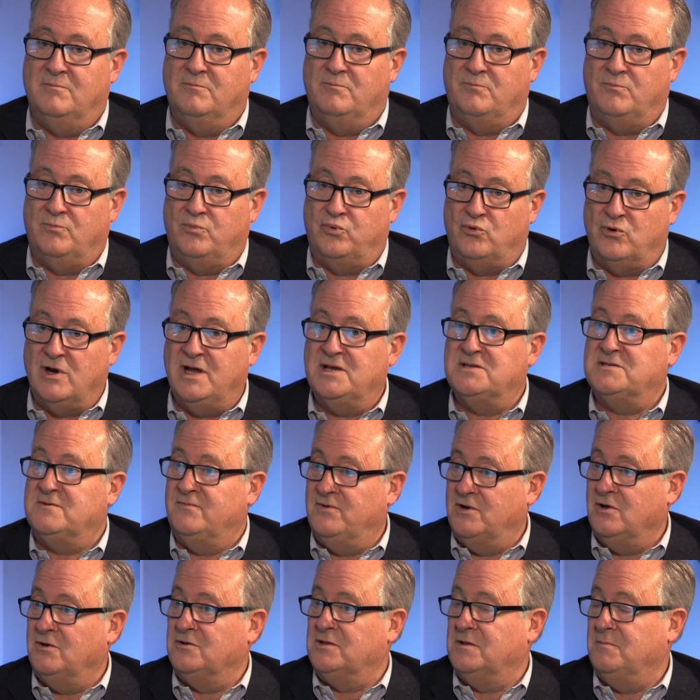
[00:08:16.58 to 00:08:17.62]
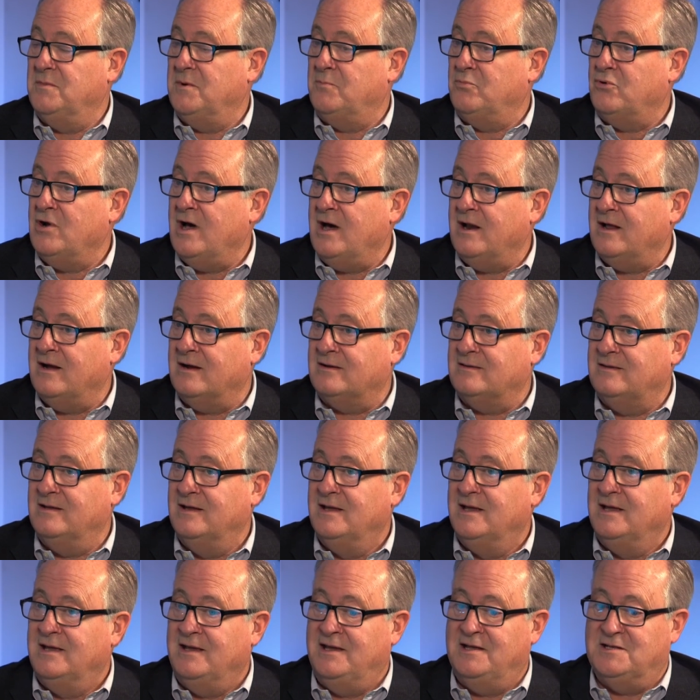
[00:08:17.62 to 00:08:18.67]
price of an ultimate product,
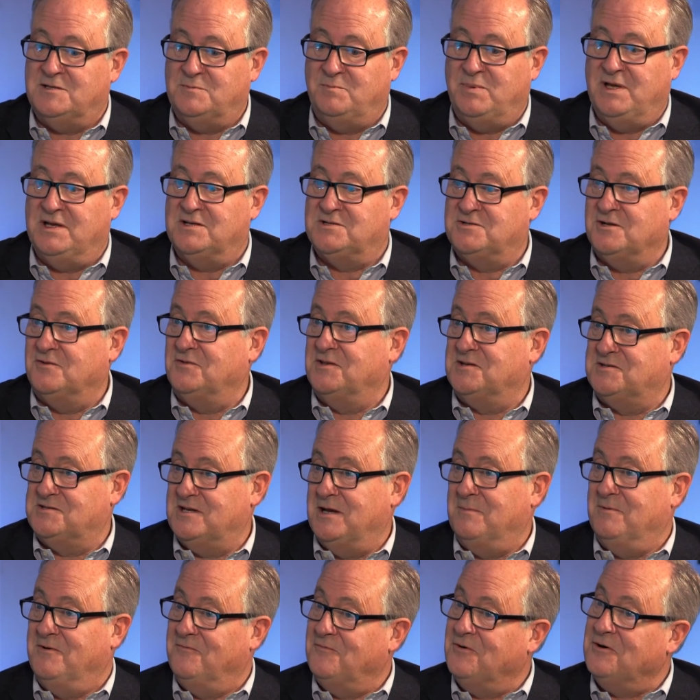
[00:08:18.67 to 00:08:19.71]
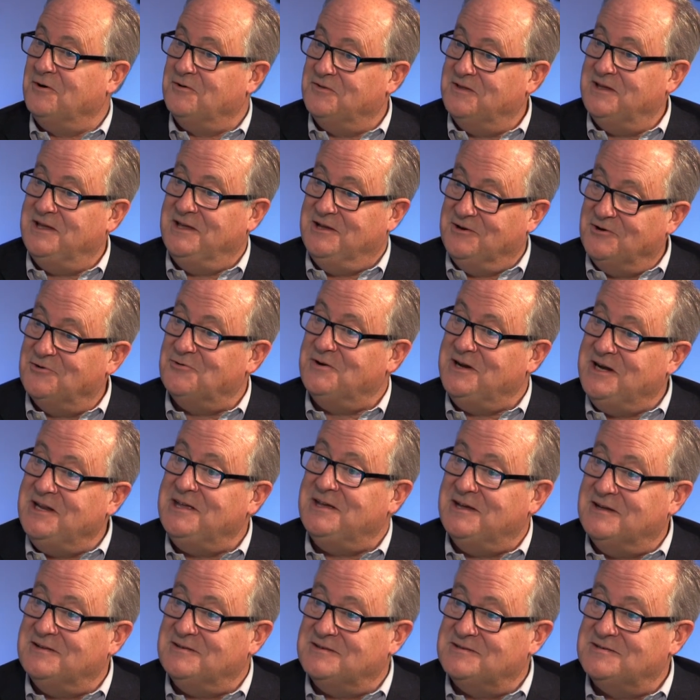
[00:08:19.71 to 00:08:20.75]
it's based on the sum of all the
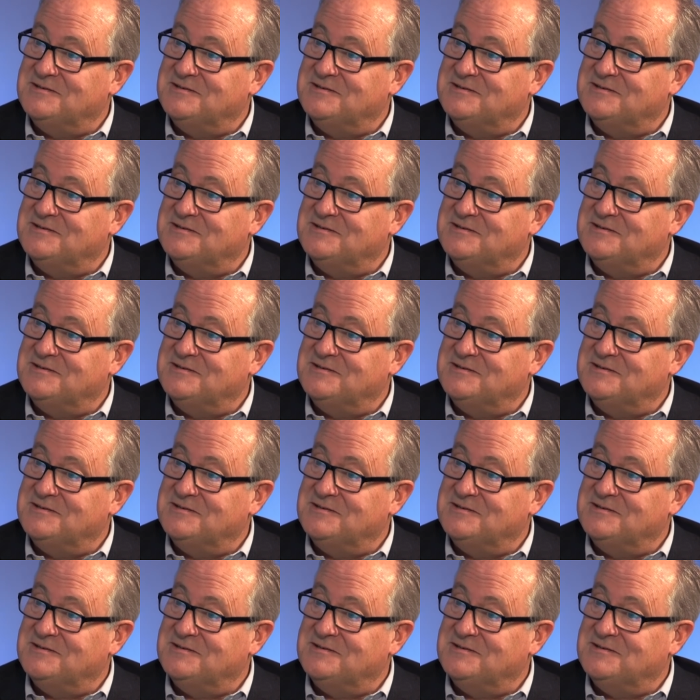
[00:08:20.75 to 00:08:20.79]
ingredients.